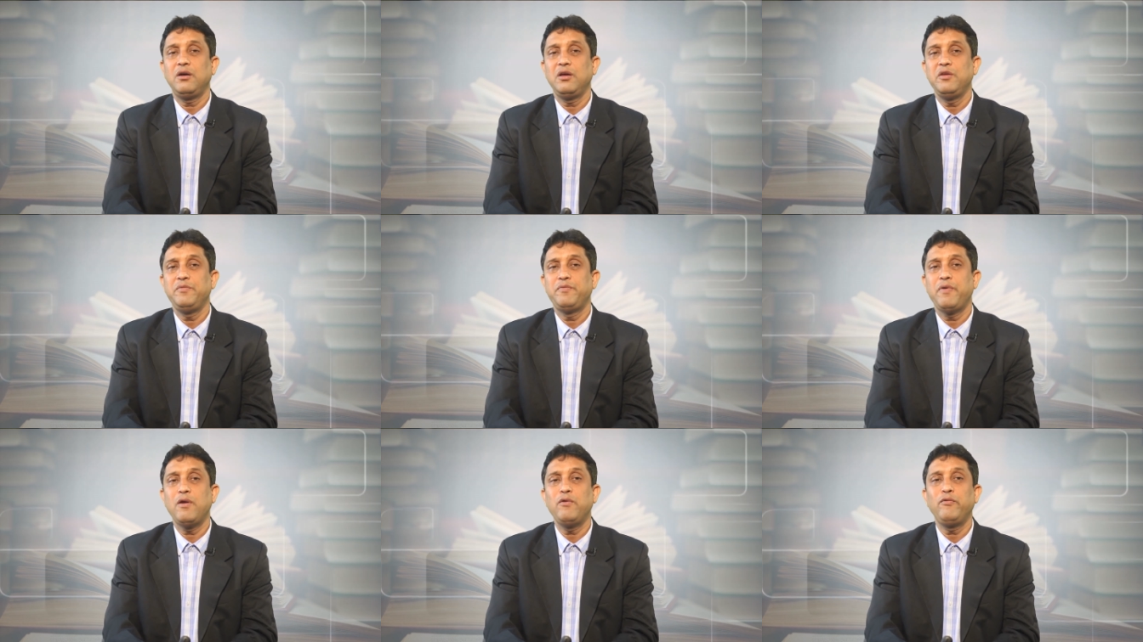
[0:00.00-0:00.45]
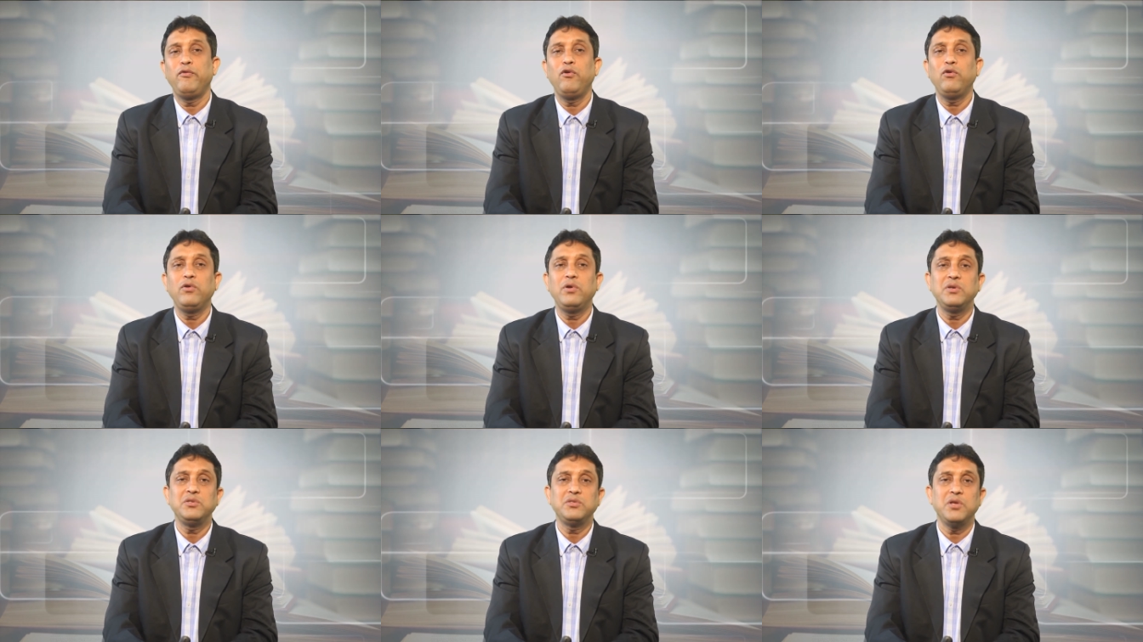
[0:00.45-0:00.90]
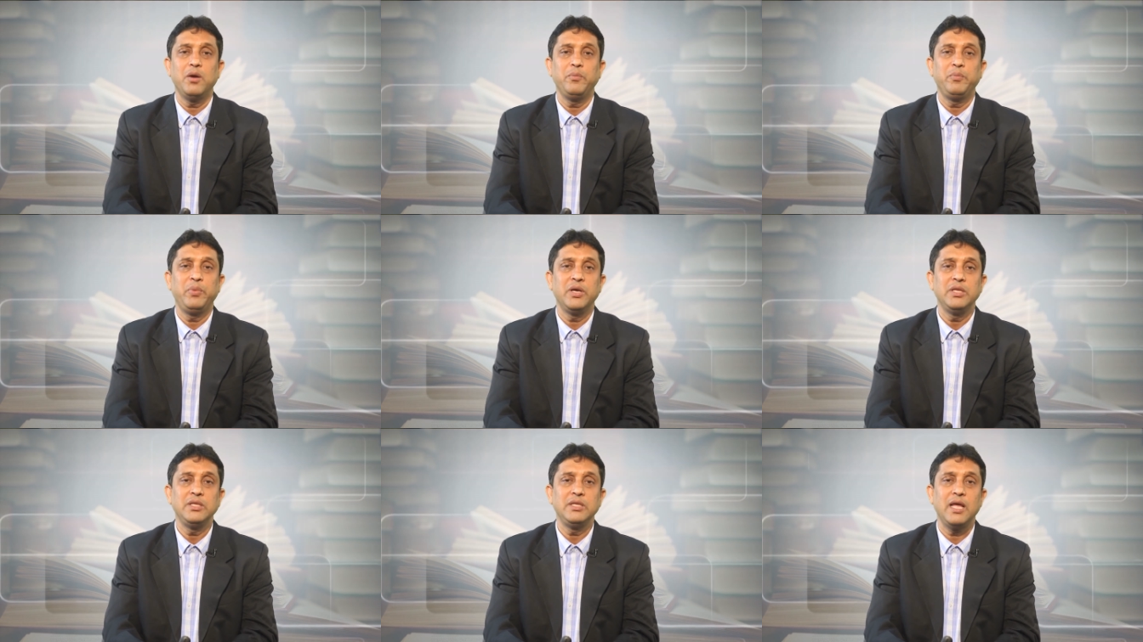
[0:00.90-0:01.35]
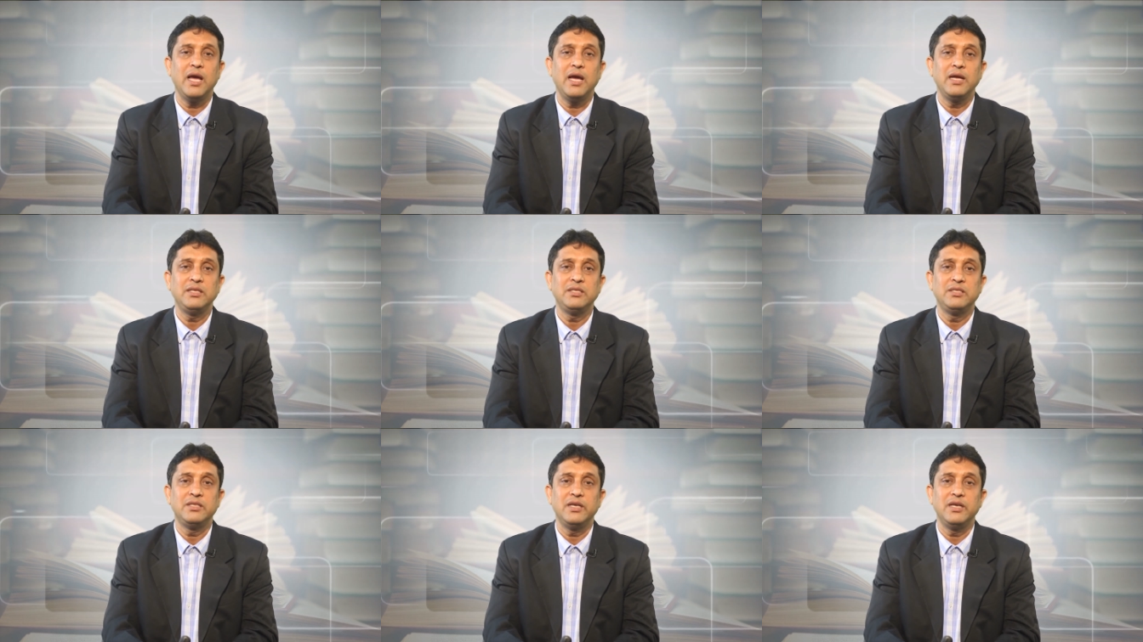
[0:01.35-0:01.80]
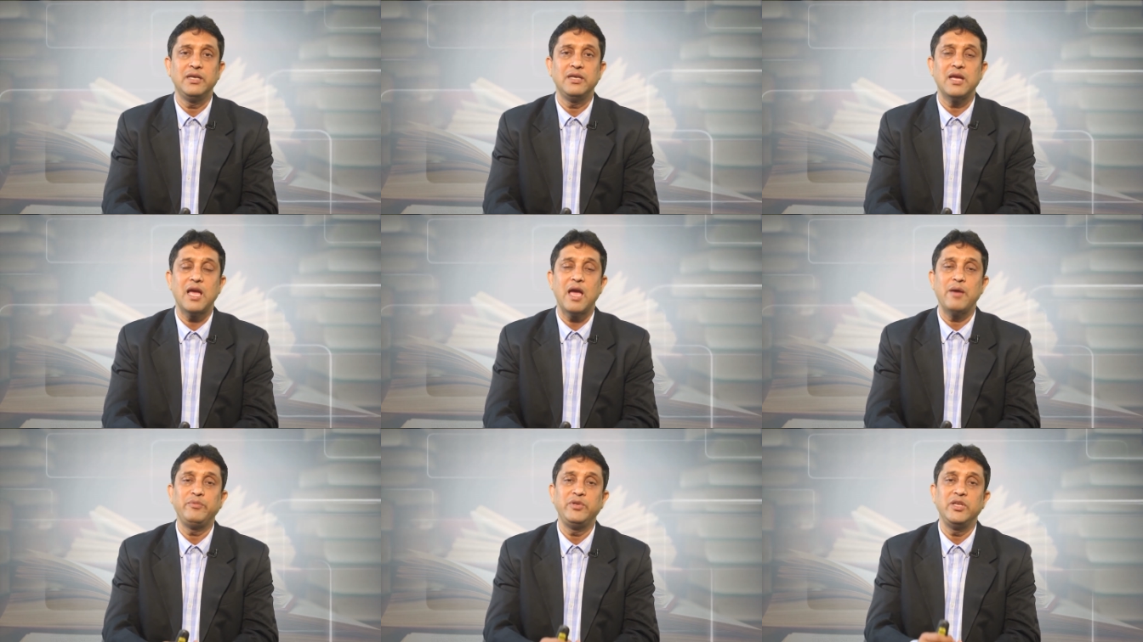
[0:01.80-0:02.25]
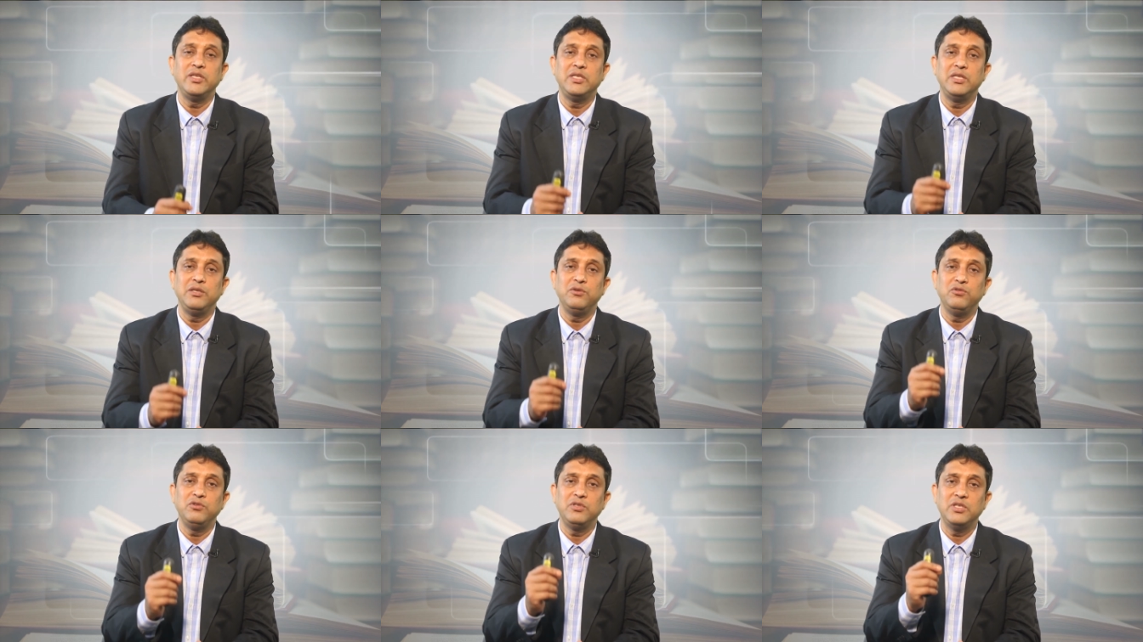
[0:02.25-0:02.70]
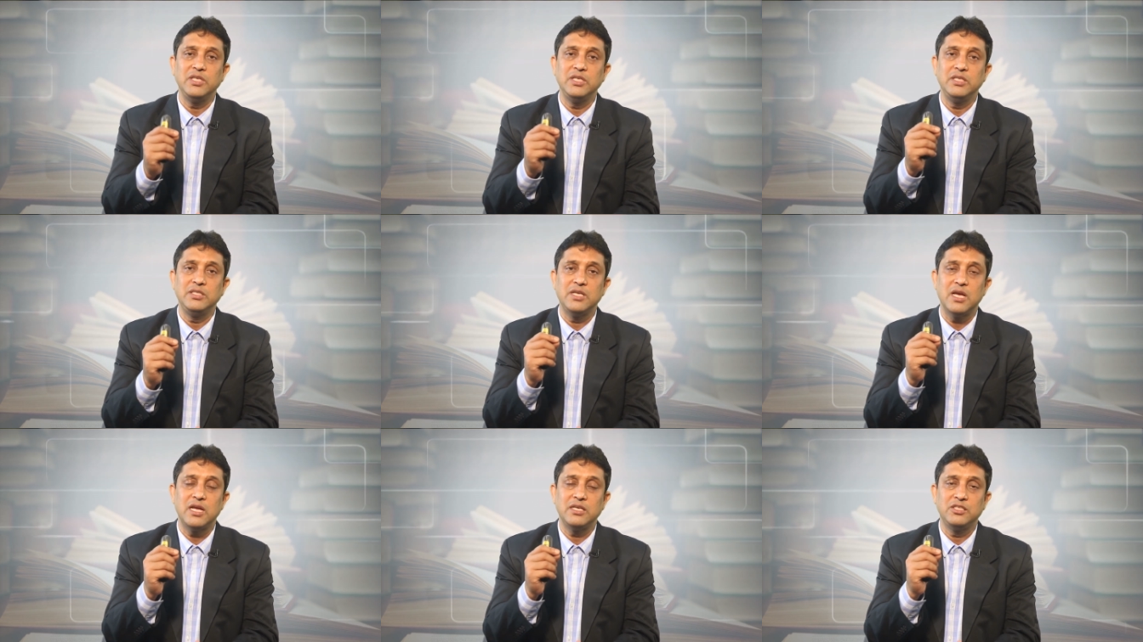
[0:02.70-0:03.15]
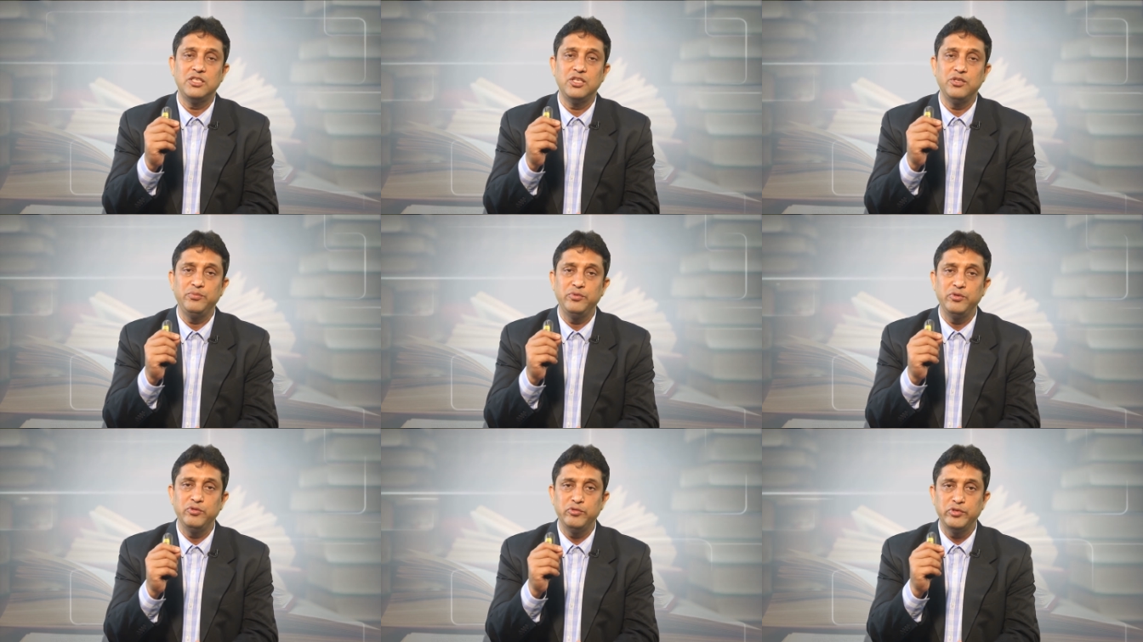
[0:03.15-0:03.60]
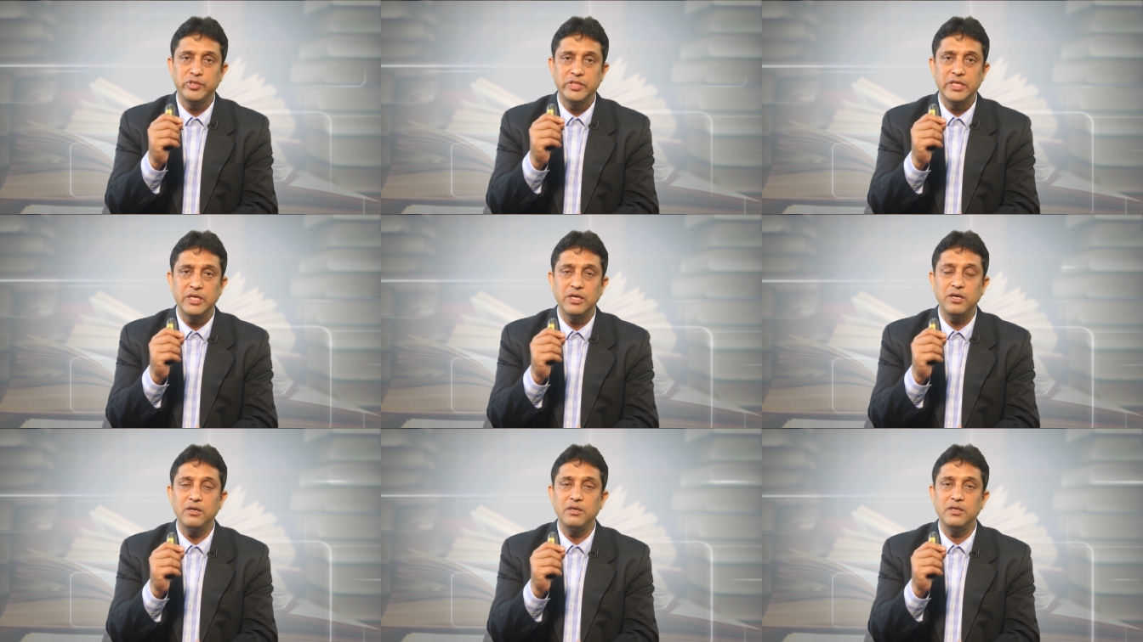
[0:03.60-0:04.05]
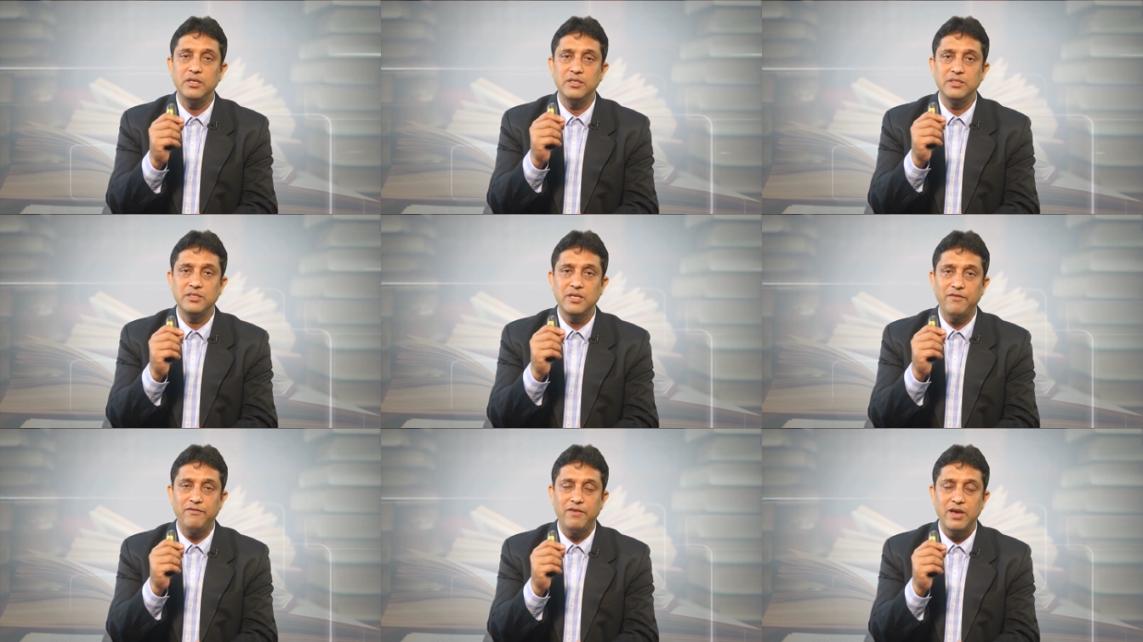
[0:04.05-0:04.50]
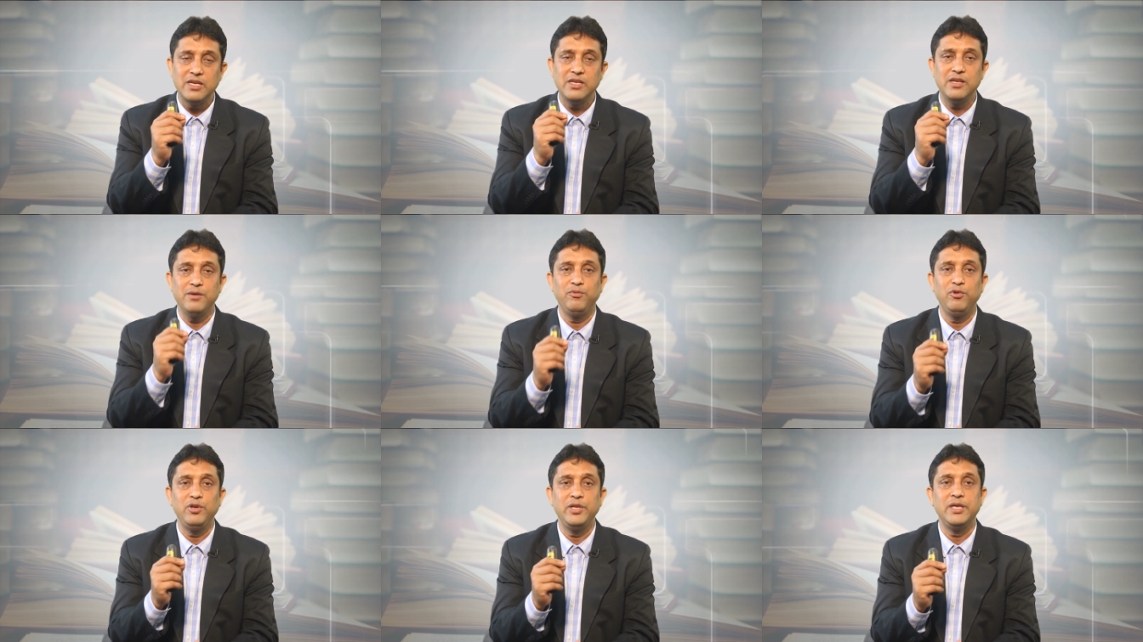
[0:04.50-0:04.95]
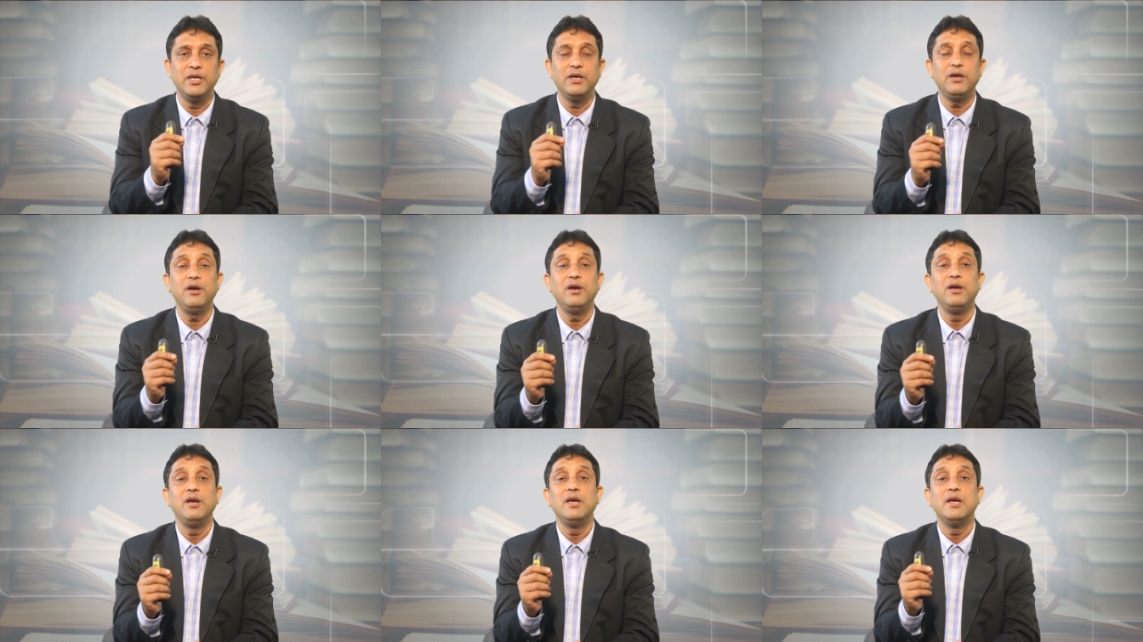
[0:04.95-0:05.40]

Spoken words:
if I will focus upon that, aptitude is an attribute here, is a variable here,